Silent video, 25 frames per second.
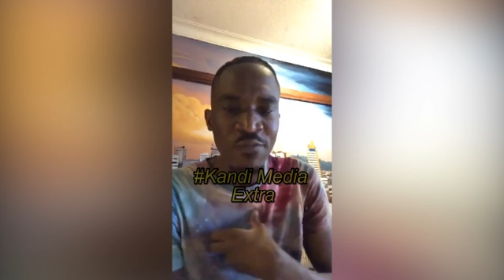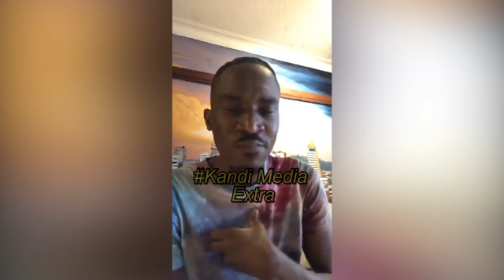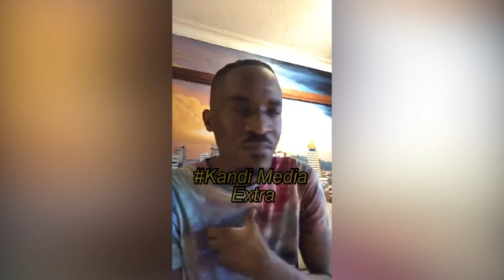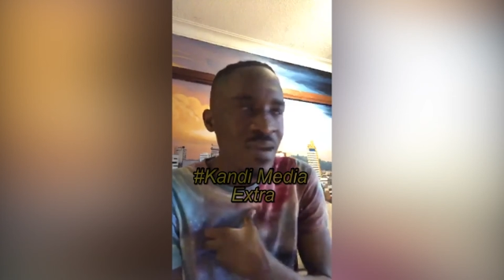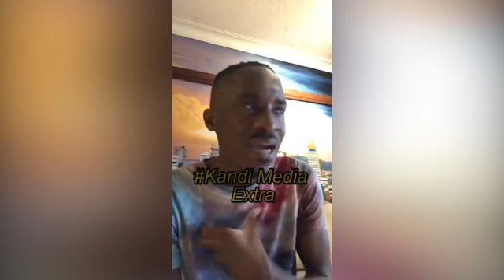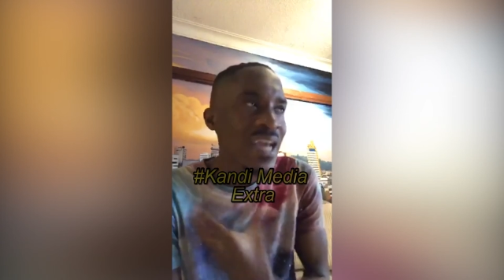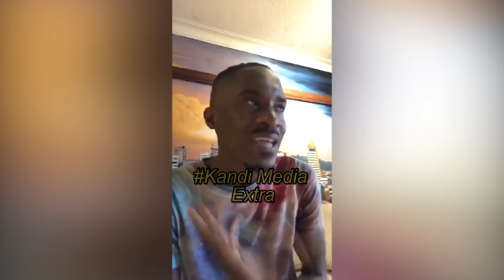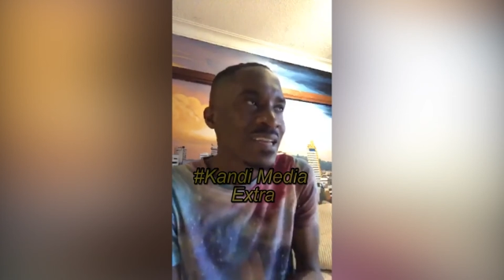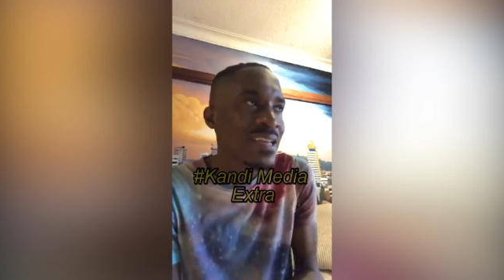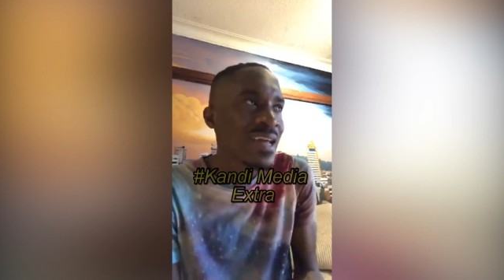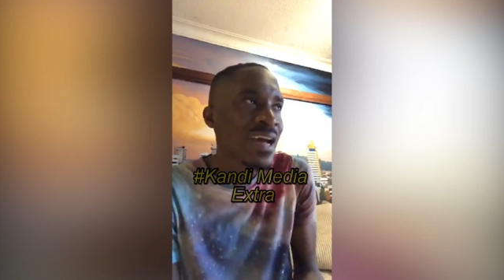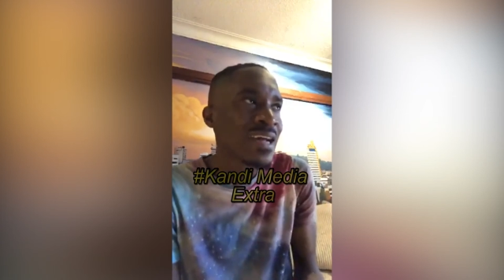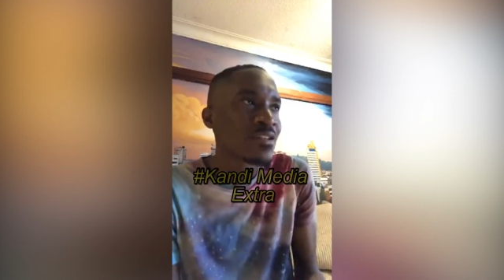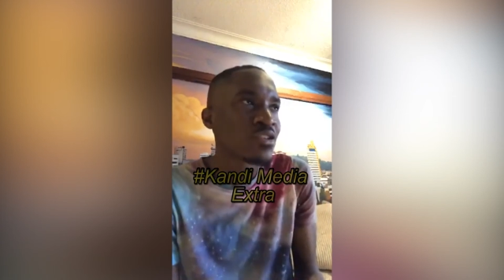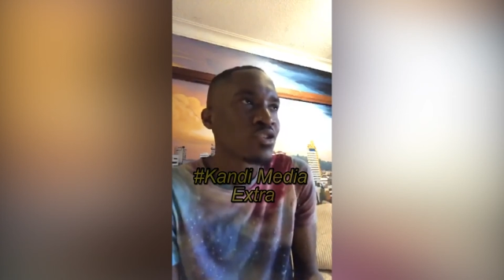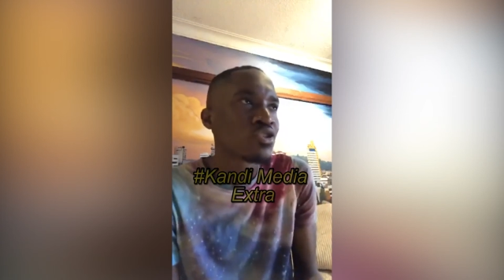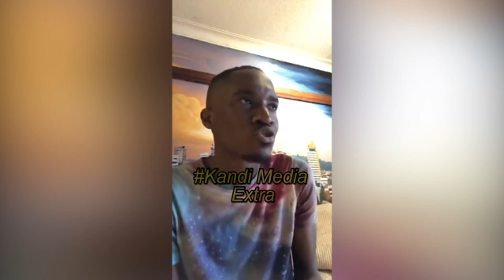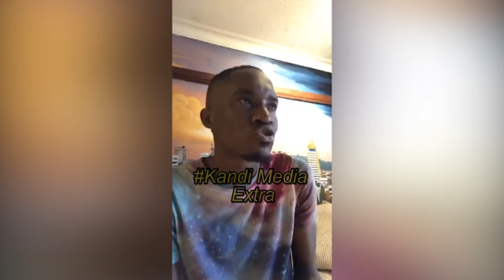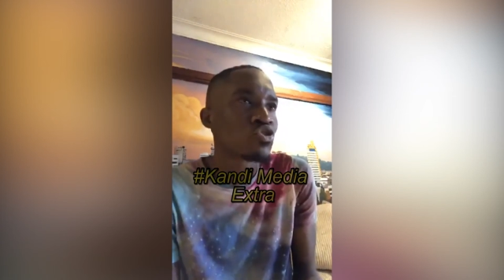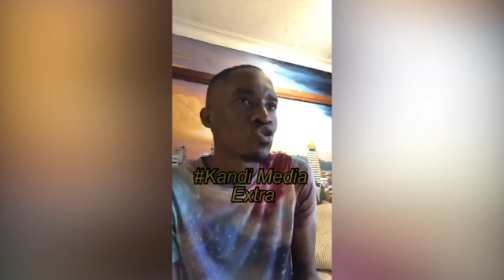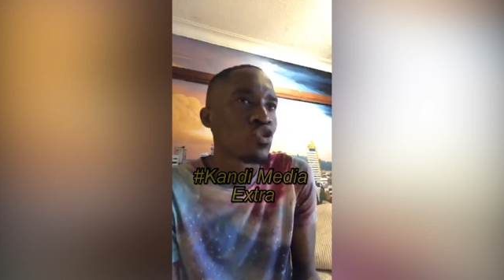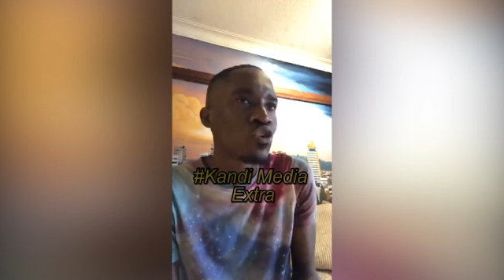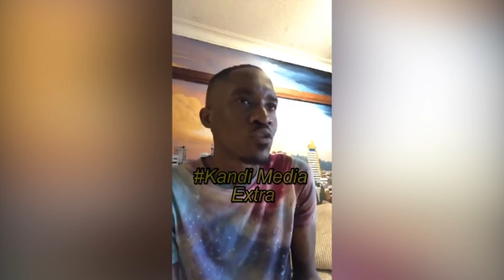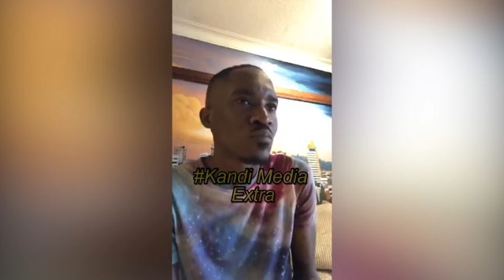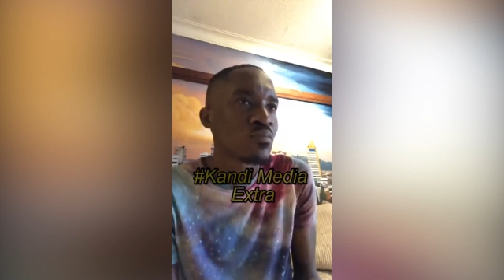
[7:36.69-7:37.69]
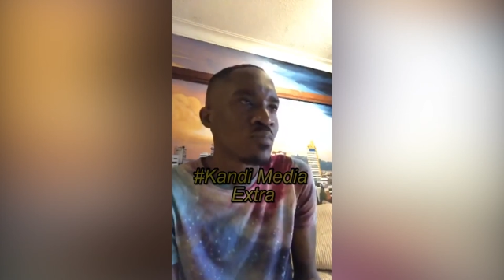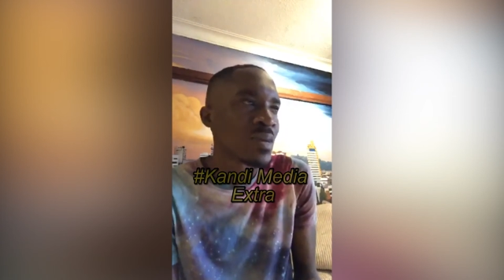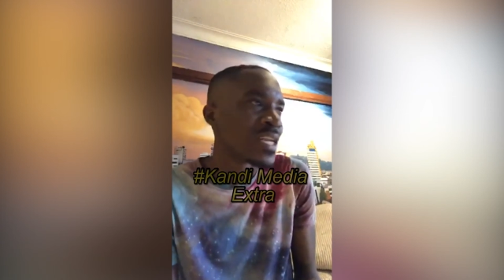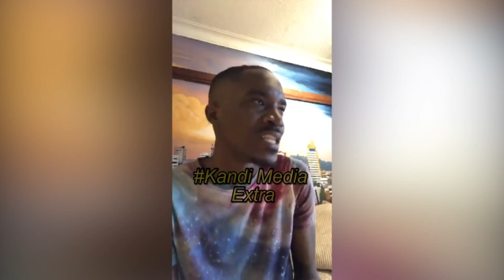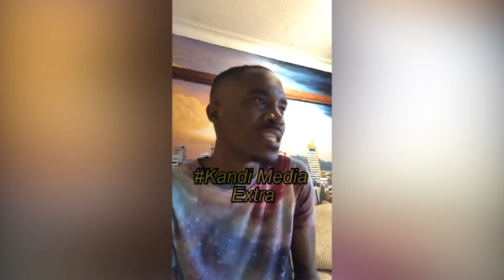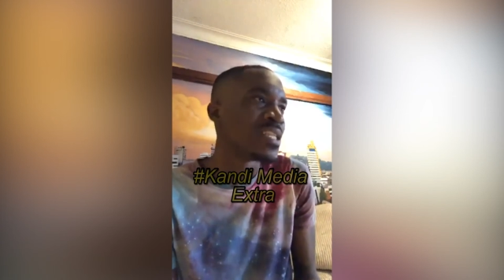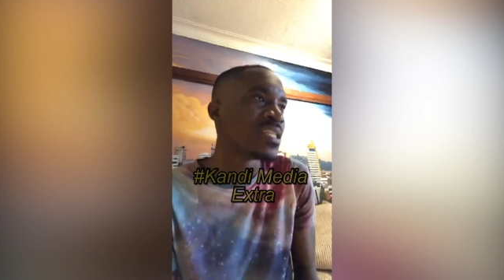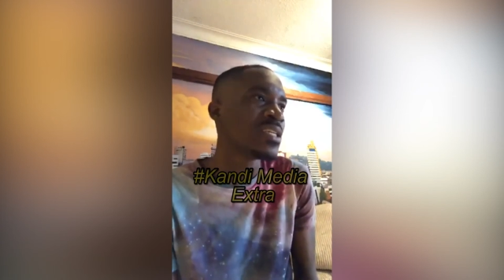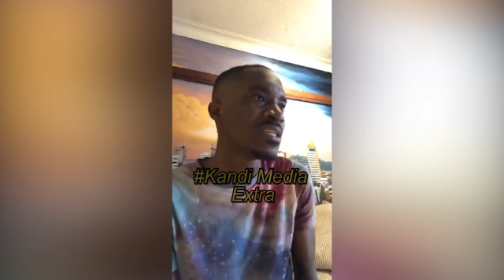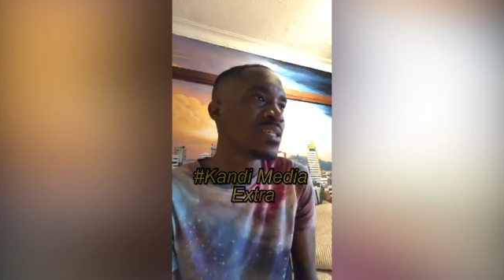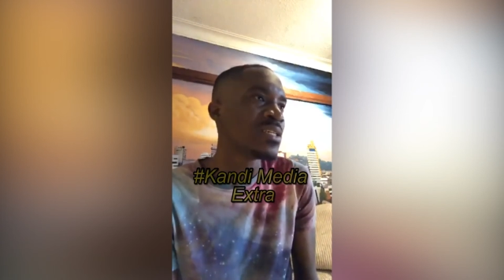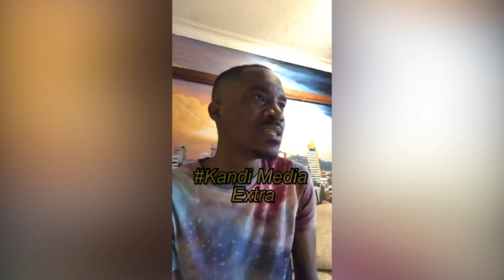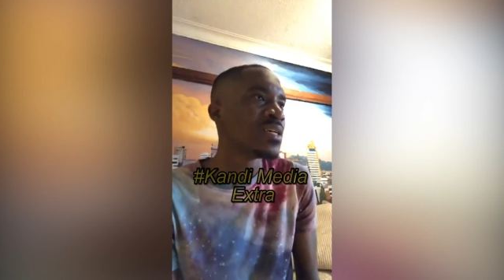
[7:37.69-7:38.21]
If my dad stole
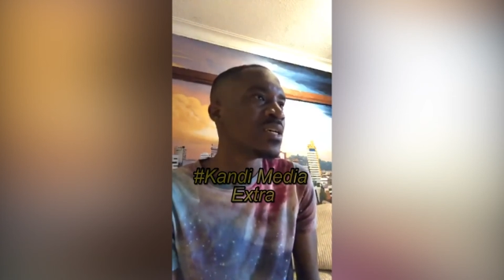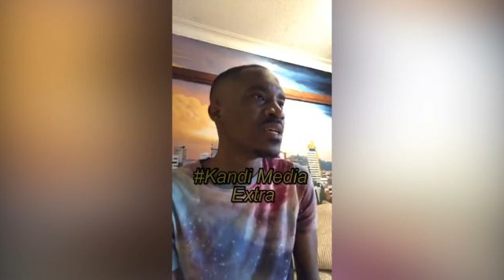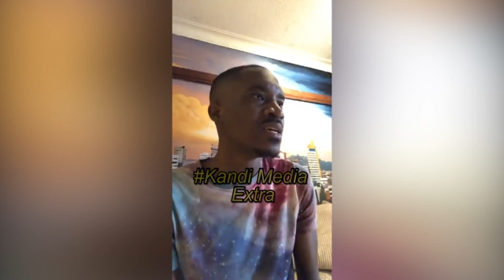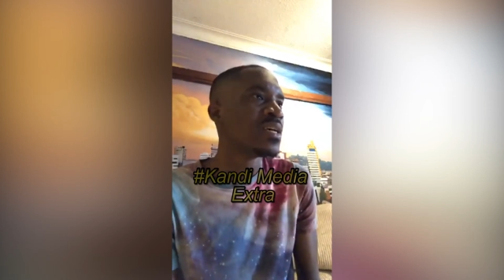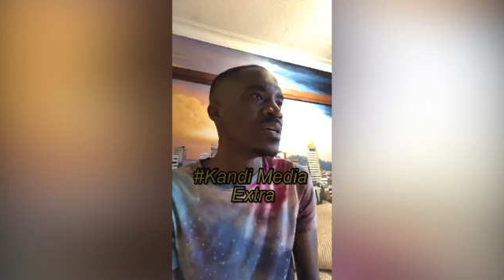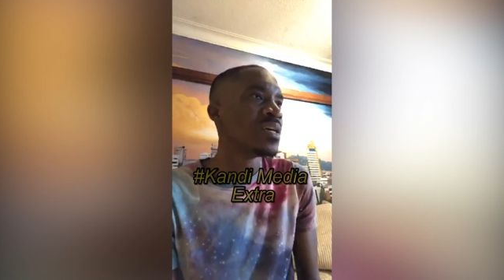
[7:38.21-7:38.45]
money,